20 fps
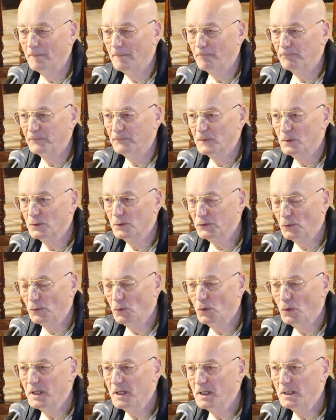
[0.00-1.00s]
The soul
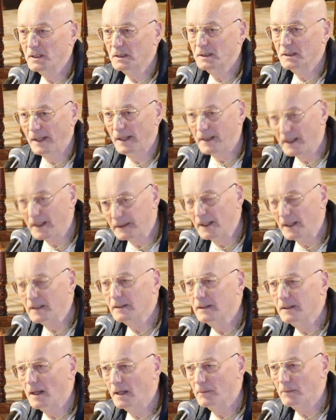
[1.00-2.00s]
is Sanatan
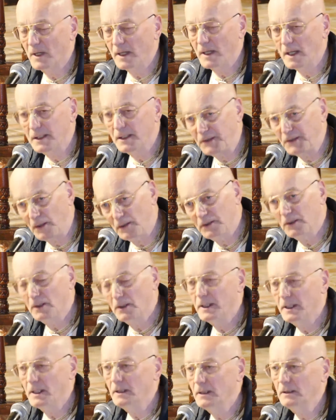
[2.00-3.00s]
Dharma,
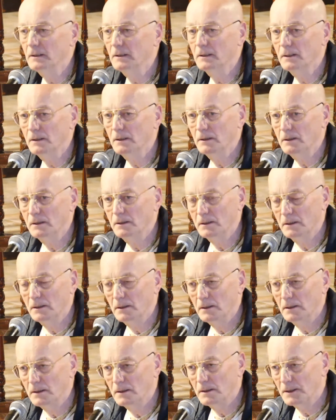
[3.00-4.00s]
eternally
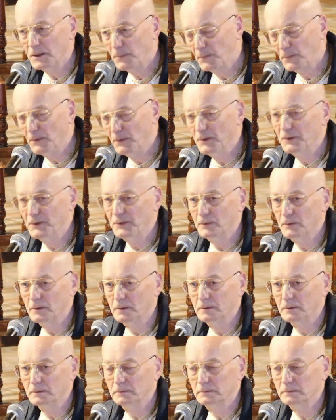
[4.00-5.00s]
spiritual.
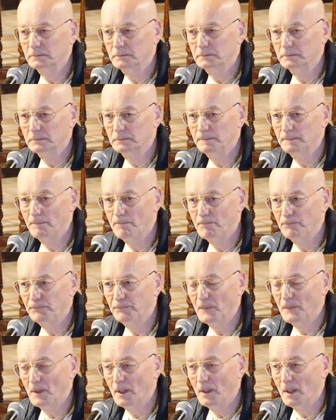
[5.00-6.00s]

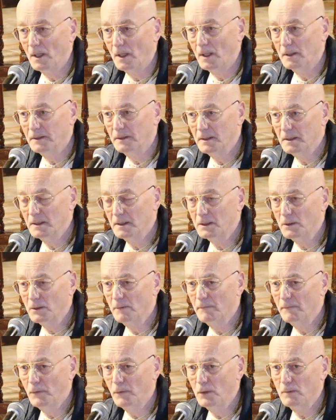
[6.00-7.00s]
And this is
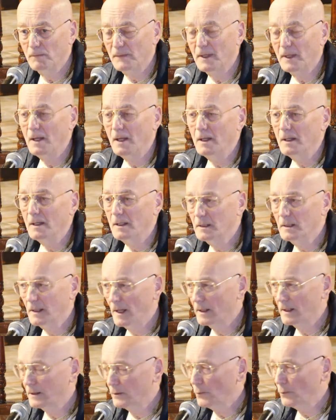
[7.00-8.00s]
confirmed. It's
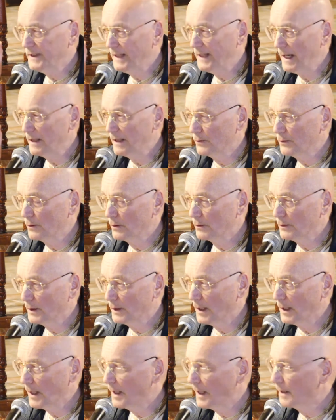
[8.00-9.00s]
like you take the
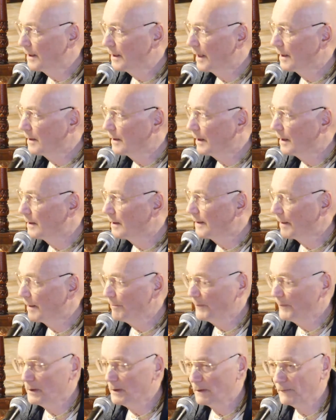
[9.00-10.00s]
exact
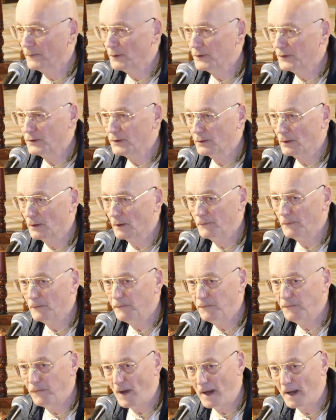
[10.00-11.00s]
example of the
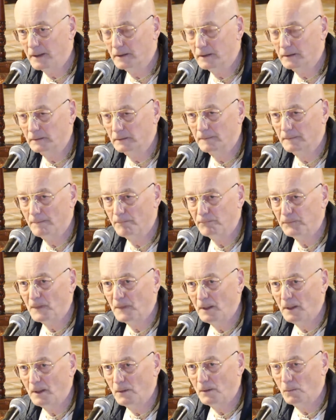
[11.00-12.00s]
fire.
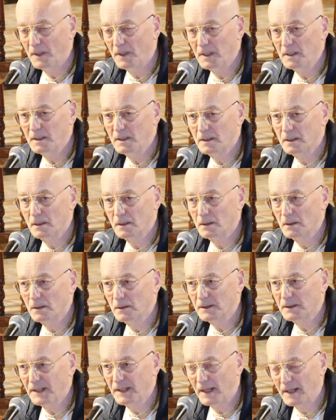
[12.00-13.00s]
What is
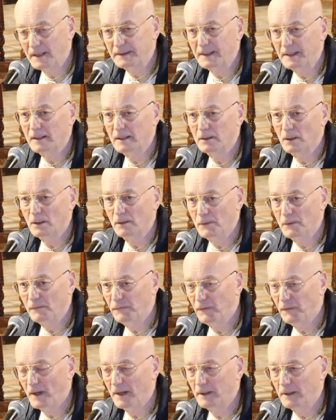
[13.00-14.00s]
Sanatan of the
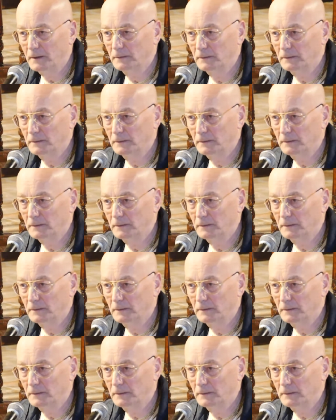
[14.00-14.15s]
fire?